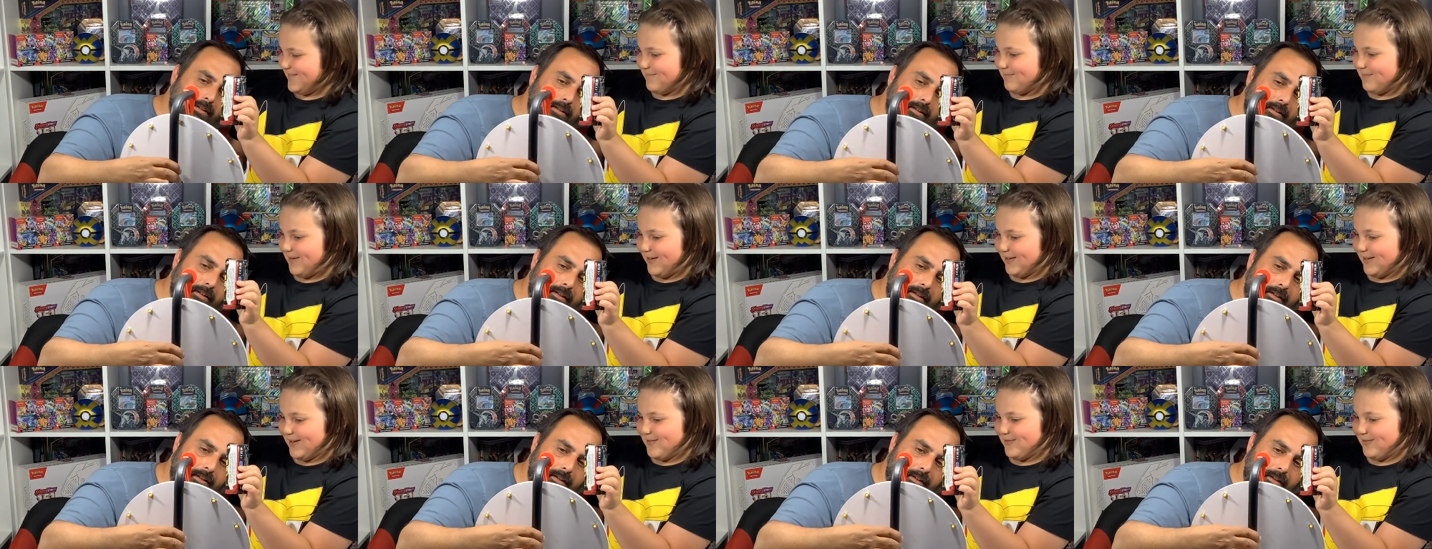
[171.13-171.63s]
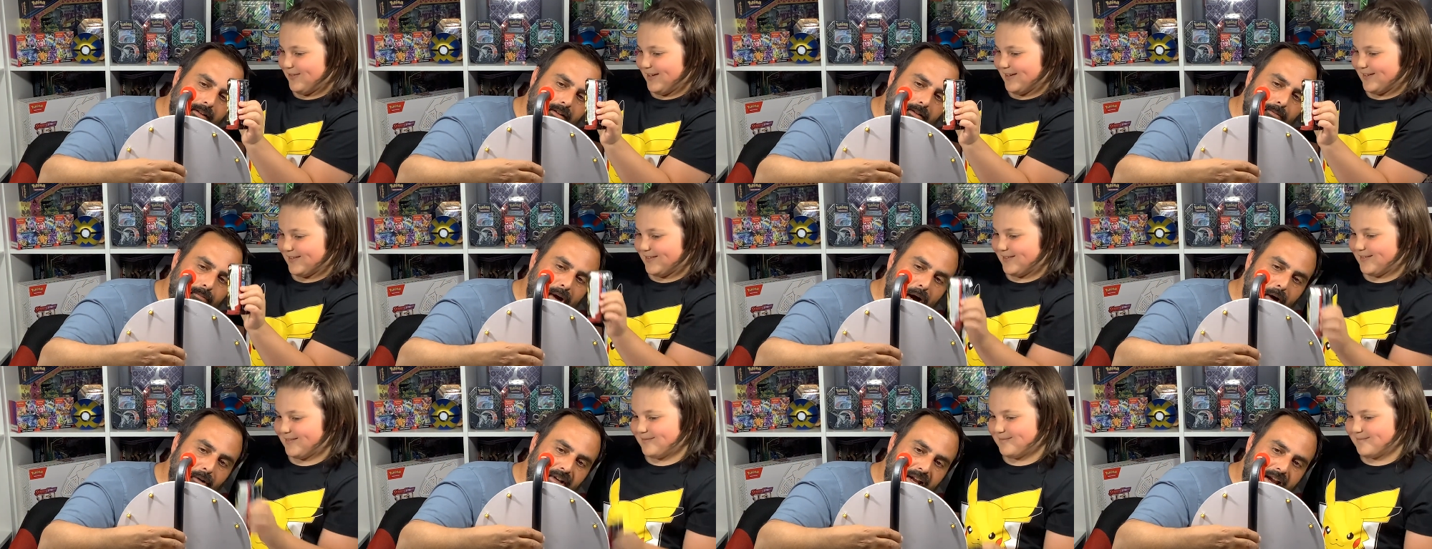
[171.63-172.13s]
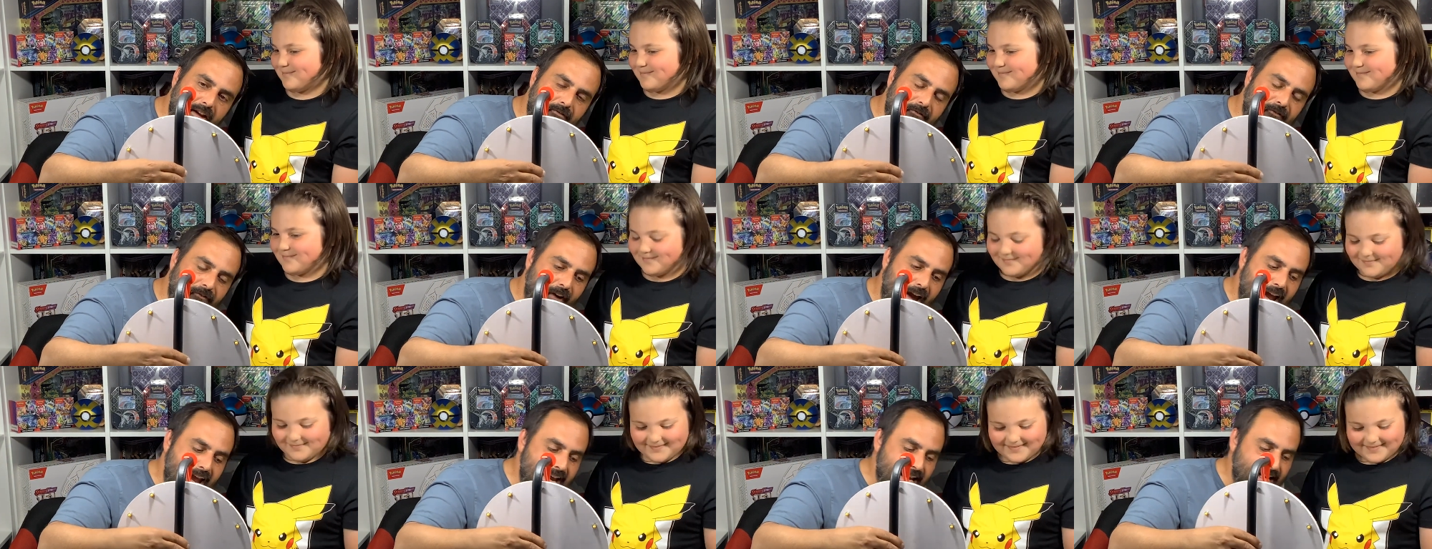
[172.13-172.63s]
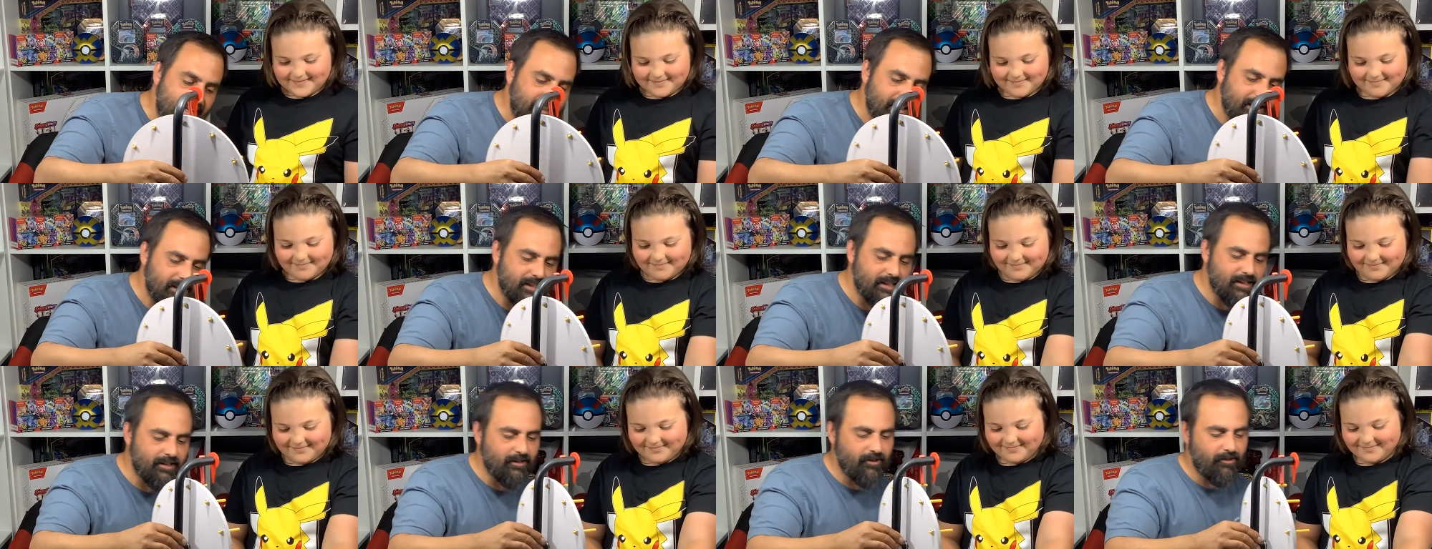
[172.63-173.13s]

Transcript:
Speaker 1: Paldean Fates. Paldean Fates!